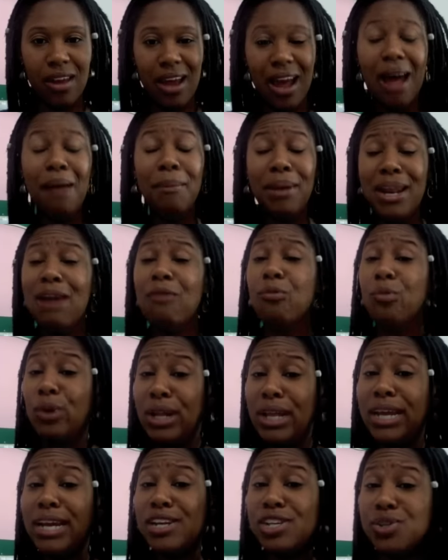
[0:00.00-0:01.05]
I mean, I
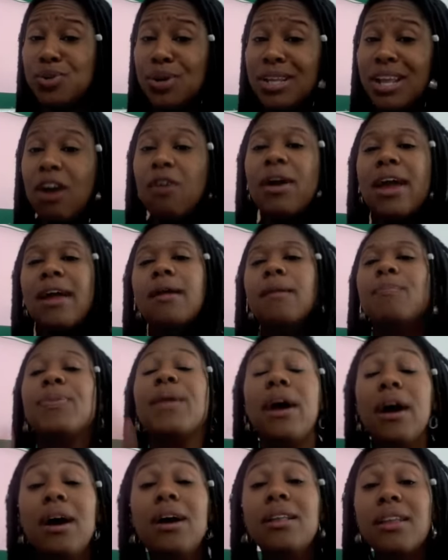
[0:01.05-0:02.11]
really enjoyed that. Okay,
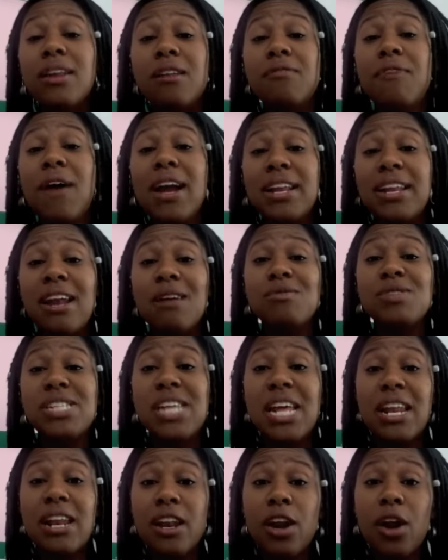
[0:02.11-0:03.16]
other than the fact that I was
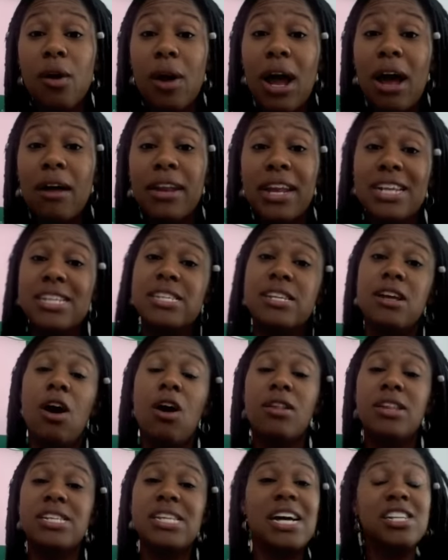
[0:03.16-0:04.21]
standing in the crowd next to
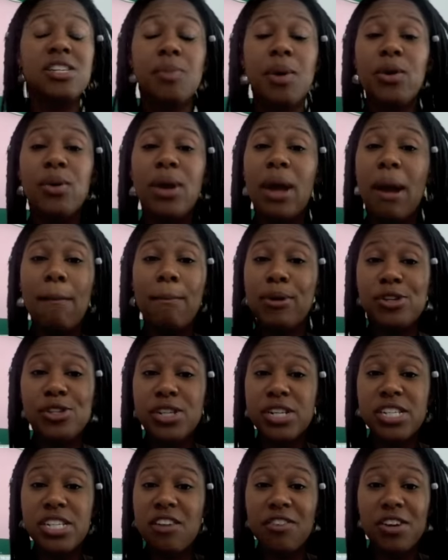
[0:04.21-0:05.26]
all these ajumma who kept pushing
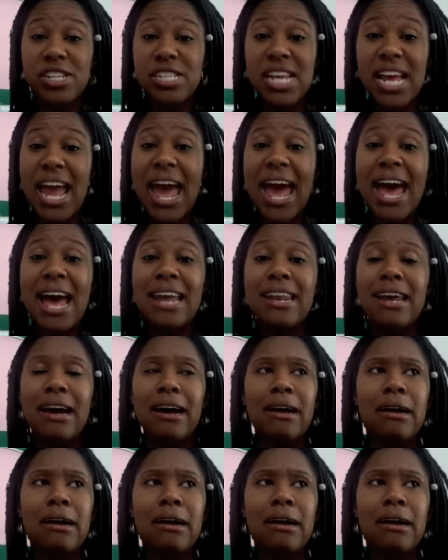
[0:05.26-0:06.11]
this stuff because they had